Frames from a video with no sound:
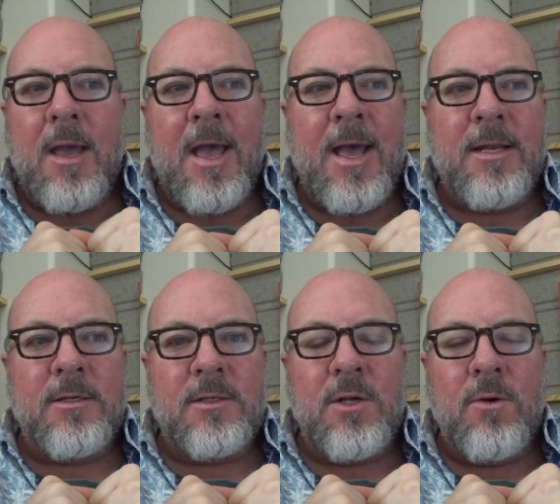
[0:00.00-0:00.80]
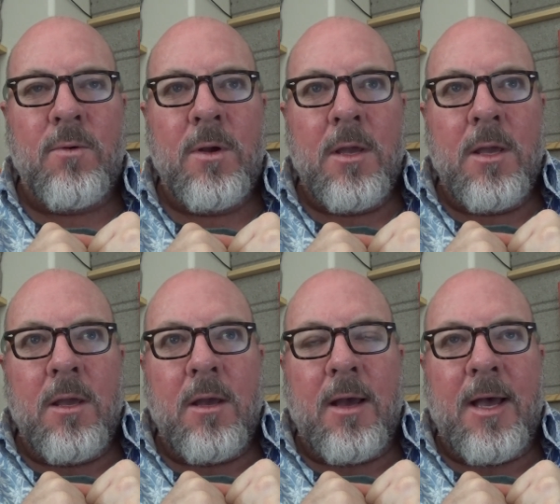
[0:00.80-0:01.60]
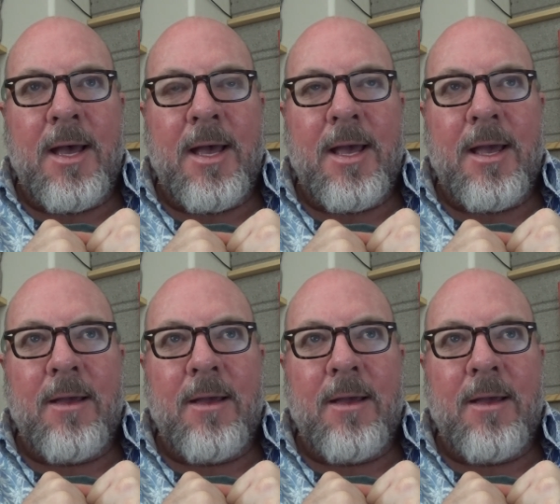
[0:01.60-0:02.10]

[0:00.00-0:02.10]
And so uh,